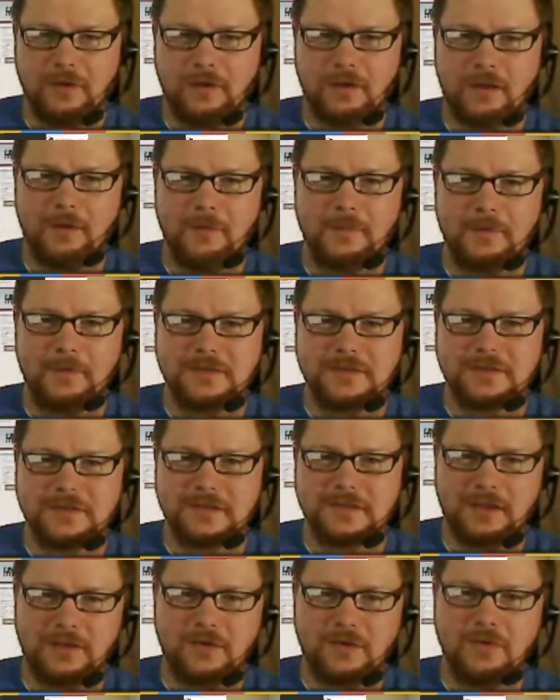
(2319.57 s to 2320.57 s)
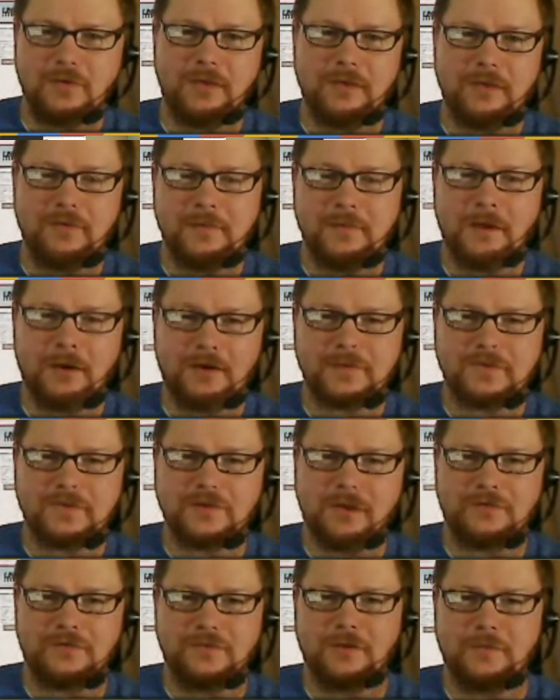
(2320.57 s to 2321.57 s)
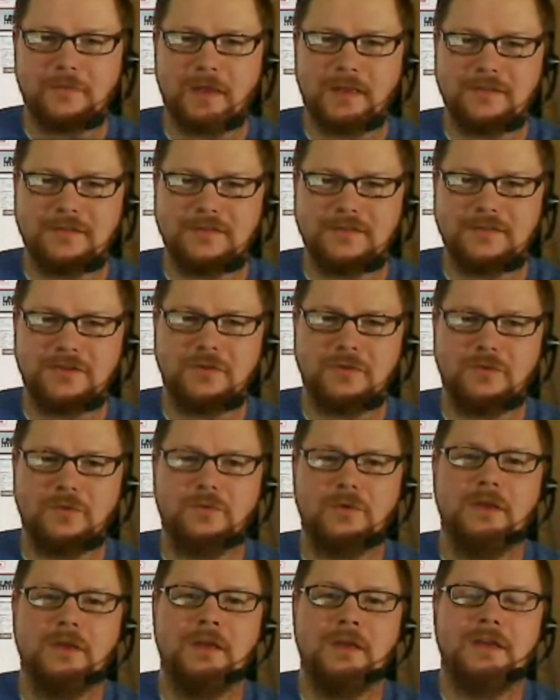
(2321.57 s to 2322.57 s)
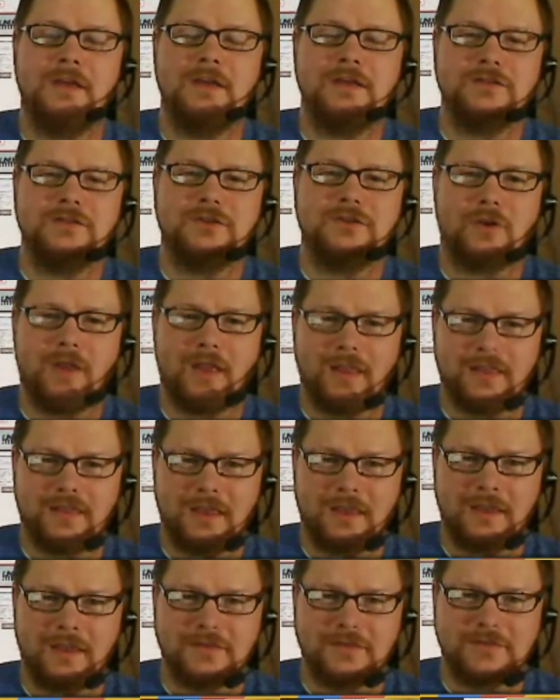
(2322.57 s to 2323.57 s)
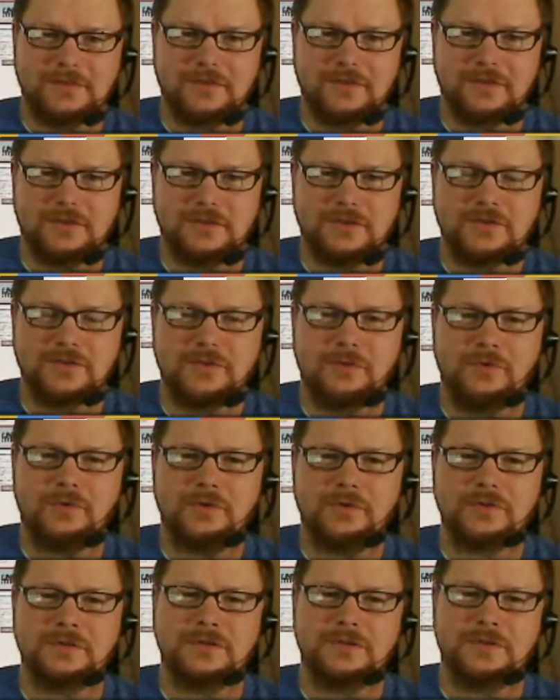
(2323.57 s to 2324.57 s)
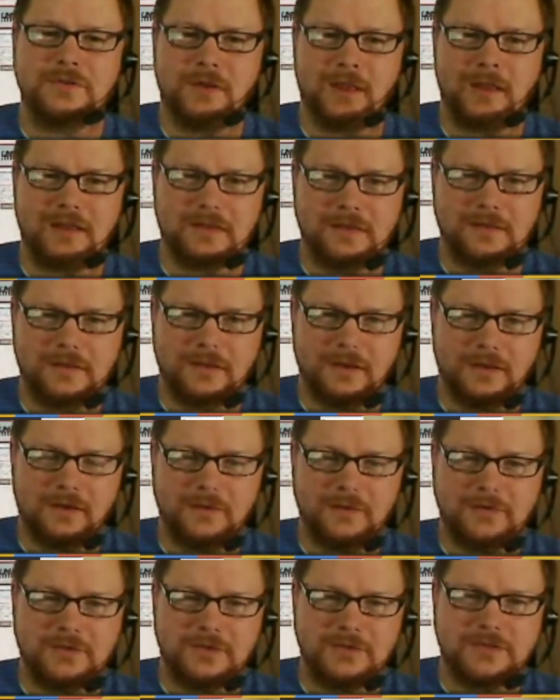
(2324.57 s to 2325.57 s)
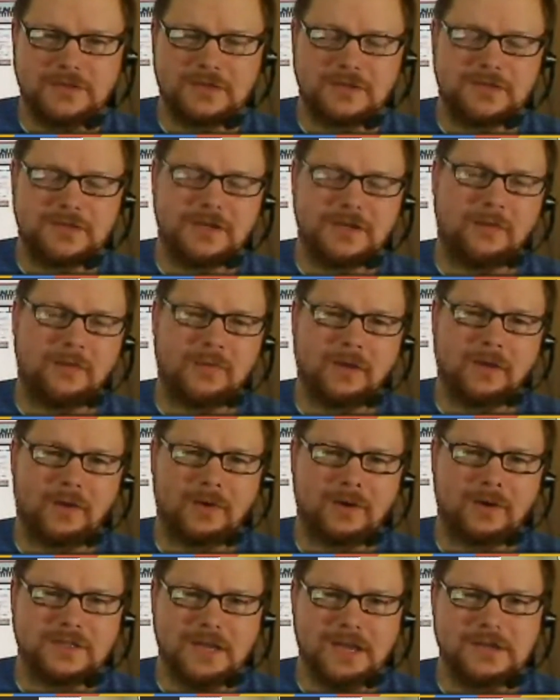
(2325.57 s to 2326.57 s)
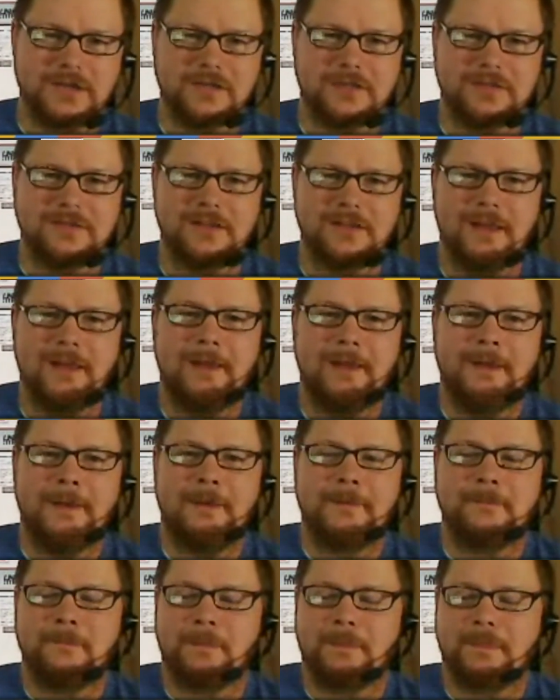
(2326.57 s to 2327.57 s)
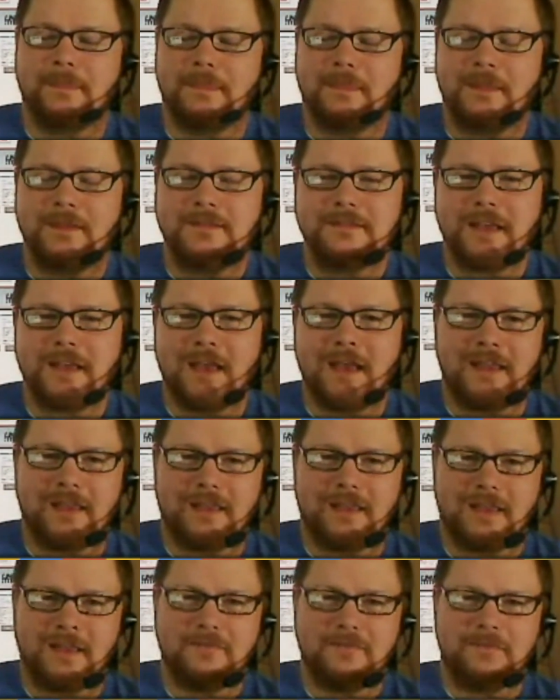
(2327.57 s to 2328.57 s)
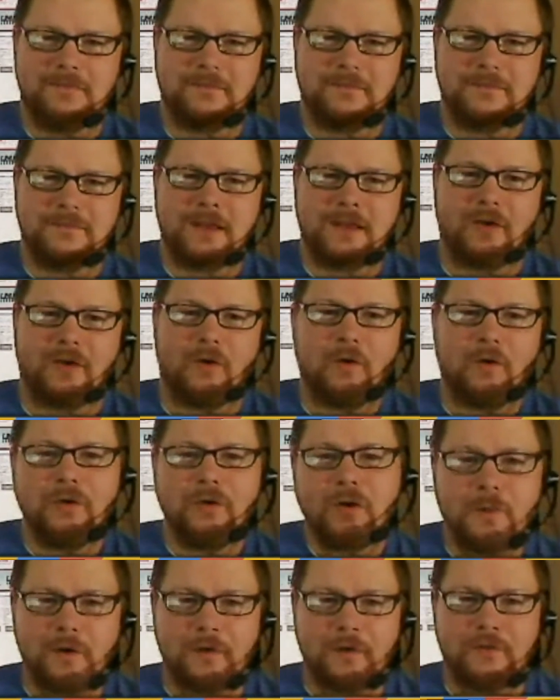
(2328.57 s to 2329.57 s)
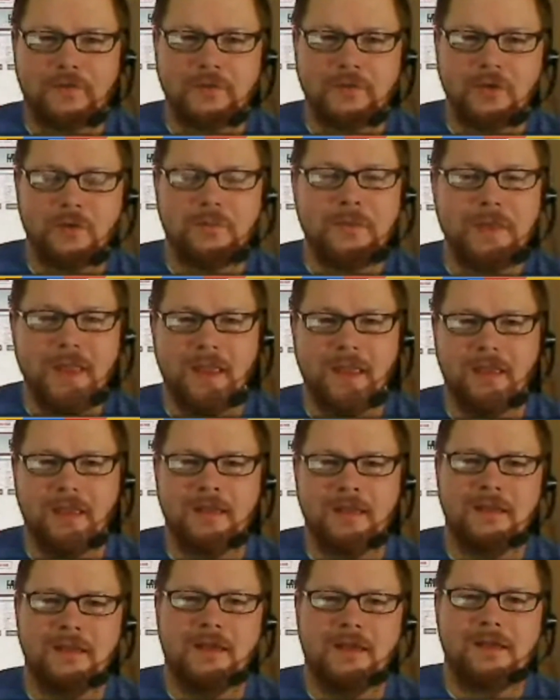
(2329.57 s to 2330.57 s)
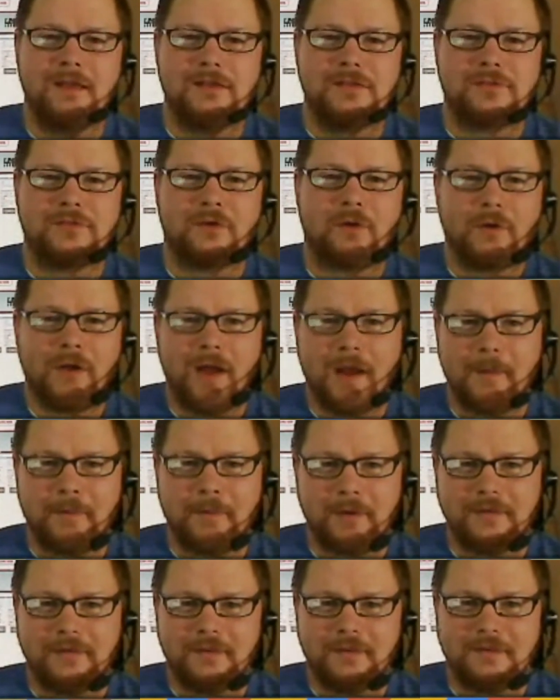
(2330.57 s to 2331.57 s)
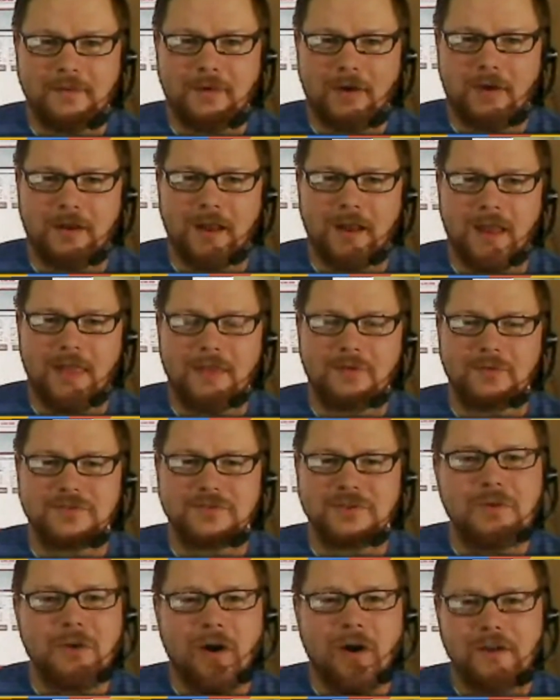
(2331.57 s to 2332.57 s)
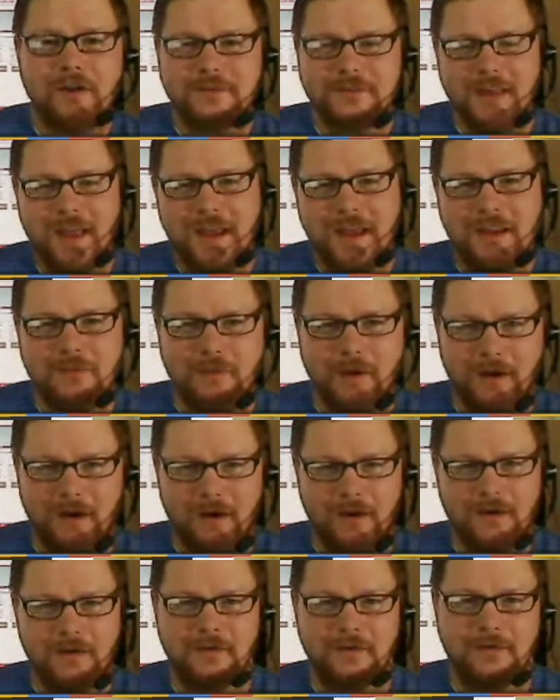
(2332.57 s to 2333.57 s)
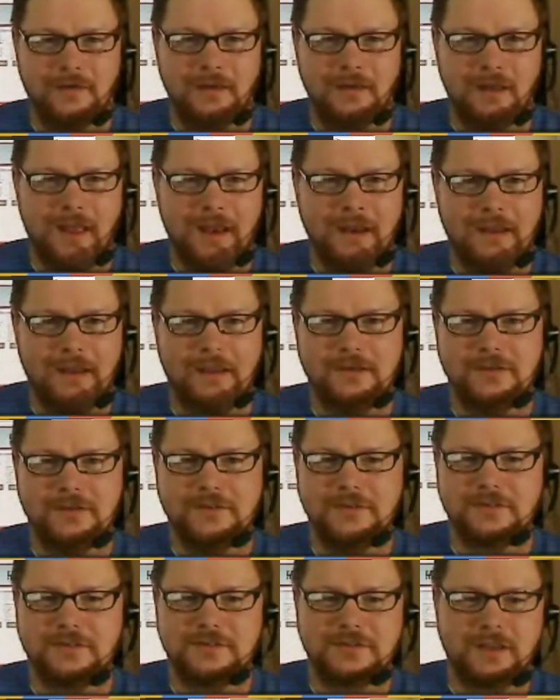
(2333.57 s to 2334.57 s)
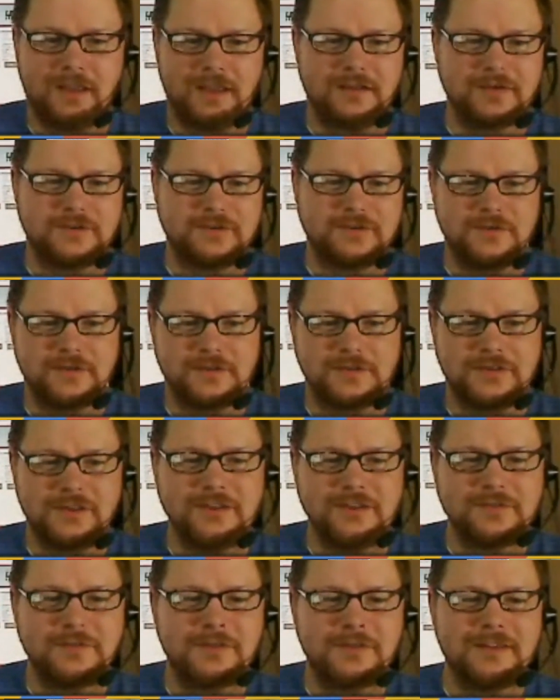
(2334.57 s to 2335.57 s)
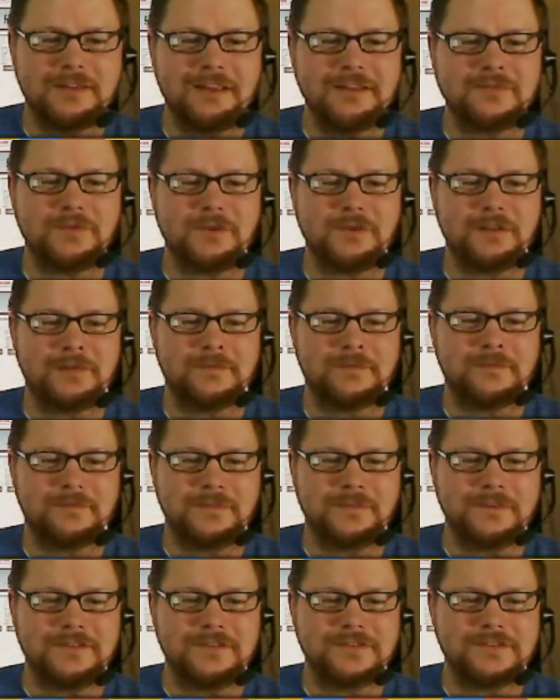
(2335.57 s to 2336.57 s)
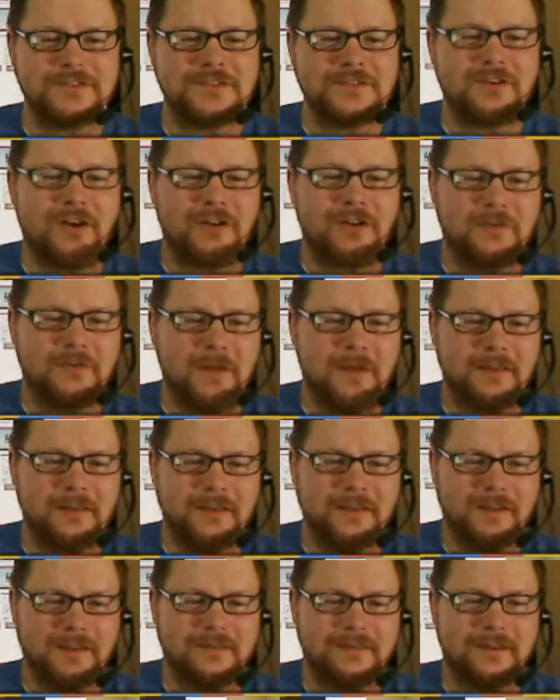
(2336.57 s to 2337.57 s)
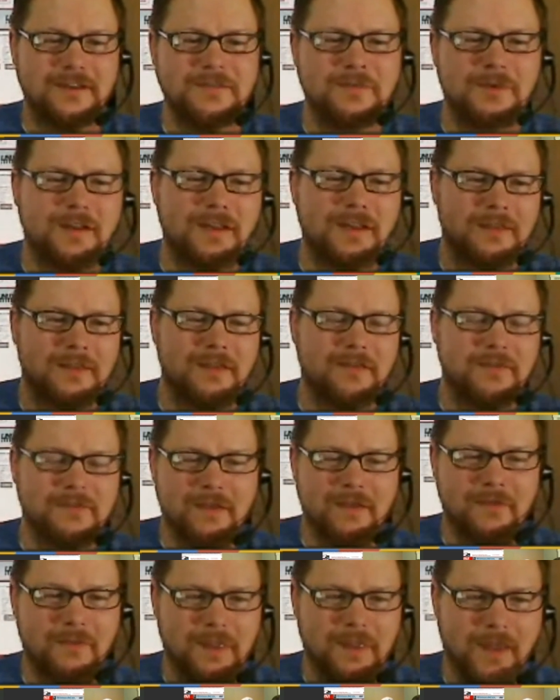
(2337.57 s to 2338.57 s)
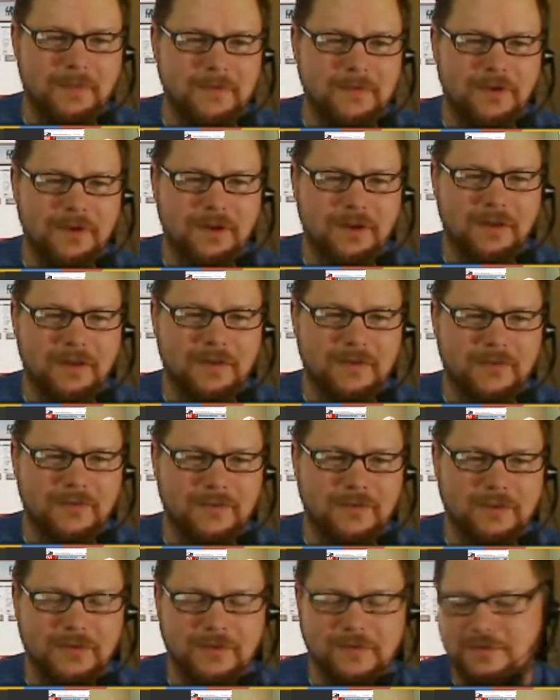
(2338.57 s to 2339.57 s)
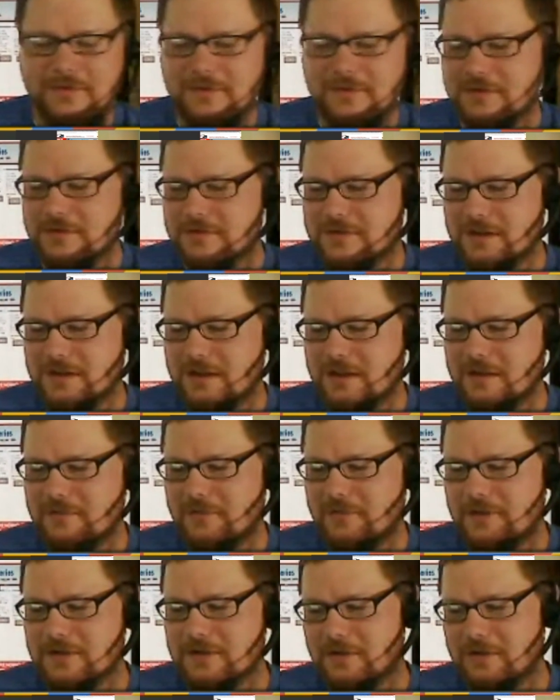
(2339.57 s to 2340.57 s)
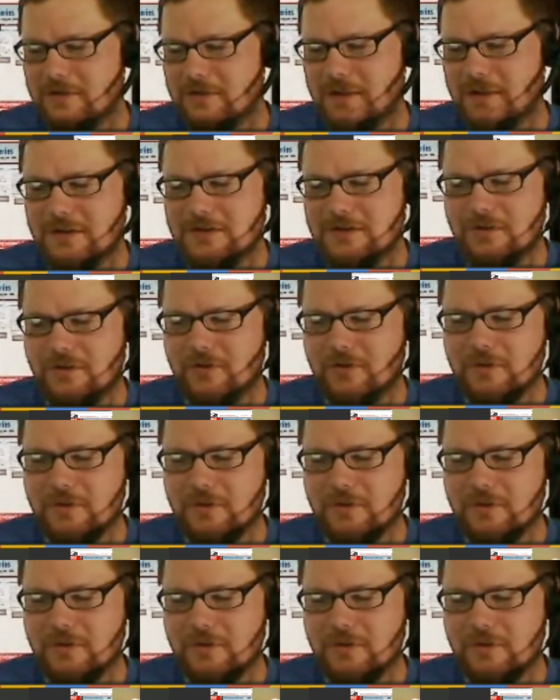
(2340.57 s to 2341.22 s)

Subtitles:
companies like Google, even Microsoft, do their best to donate things to schools and donate, to charitable organizations. This guy can take old hardware from you and me, throw an operating system on it, and there was no cost anywhere, and they can just use it. So that's what this is, just an article about Linux. I just want to give everyone the opportunity to see, first of all, the Linux Journal,